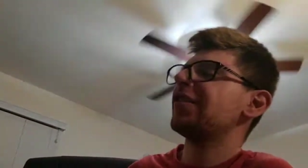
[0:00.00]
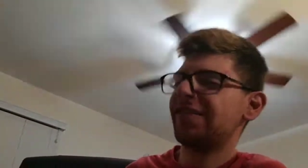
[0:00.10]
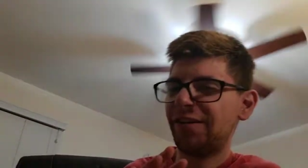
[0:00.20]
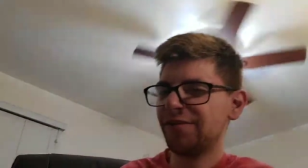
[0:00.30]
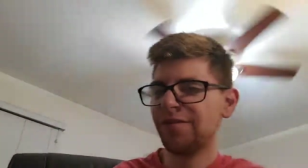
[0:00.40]

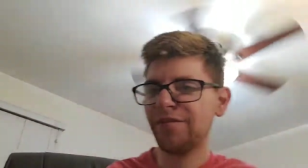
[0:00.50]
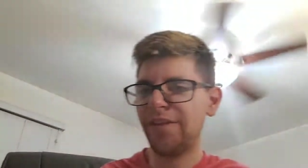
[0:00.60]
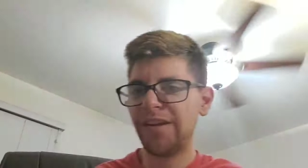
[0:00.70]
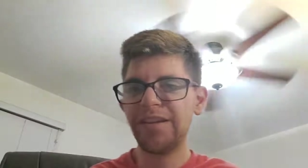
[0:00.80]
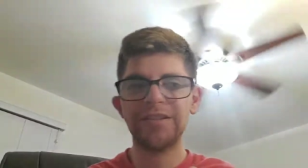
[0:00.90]
of, that was a
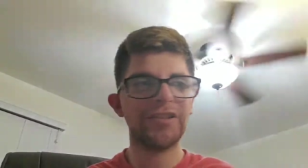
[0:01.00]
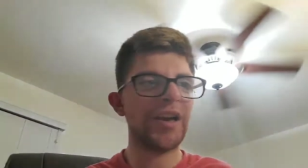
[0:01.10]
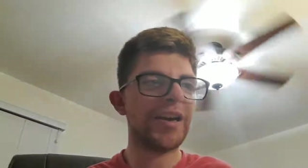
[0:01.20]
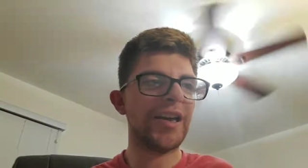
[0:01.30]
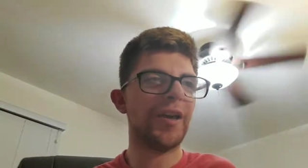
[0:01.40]
very
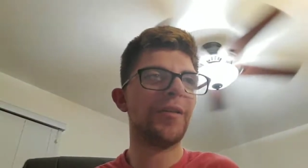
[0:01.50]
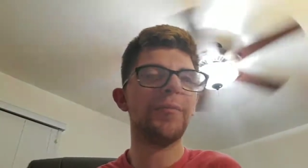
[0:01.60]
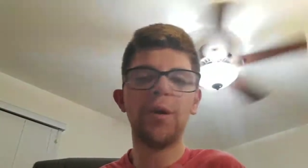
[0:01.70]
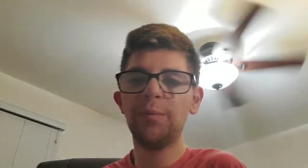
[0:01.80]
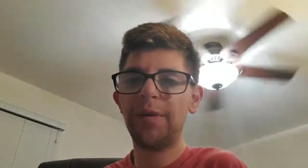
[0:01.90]
shocking
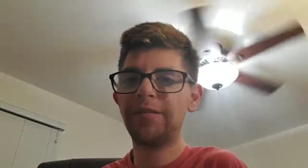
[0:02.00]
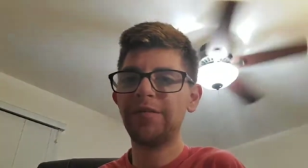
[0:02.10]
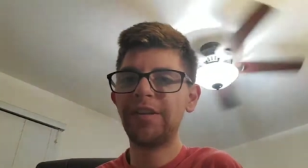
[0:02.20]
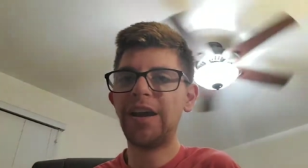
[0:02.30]
moment.